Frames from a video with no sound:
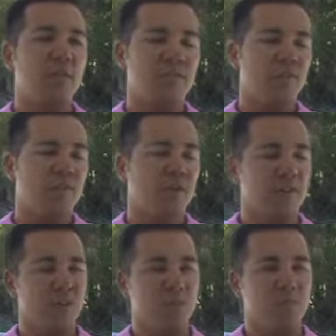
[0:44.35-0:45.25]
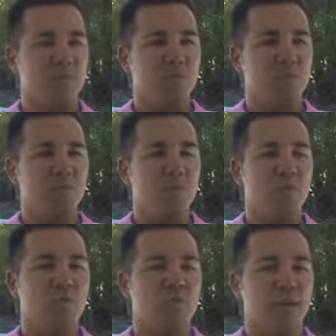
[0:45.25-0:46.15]
there's definitely
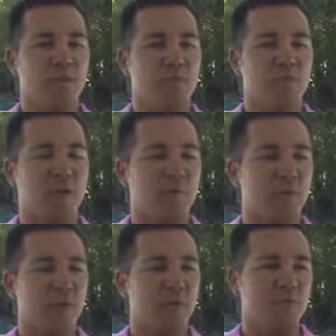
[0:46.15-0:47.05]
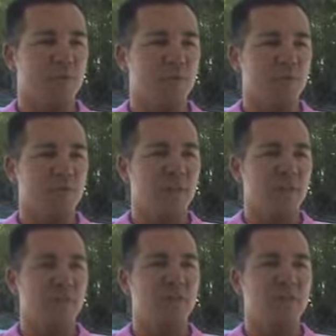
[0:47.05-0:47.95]
sales are probably up a small
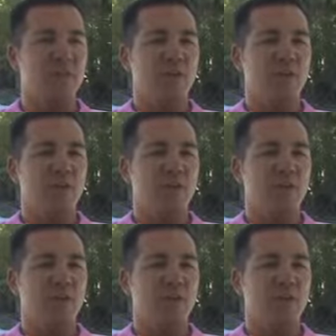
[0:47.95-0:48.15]
percentage,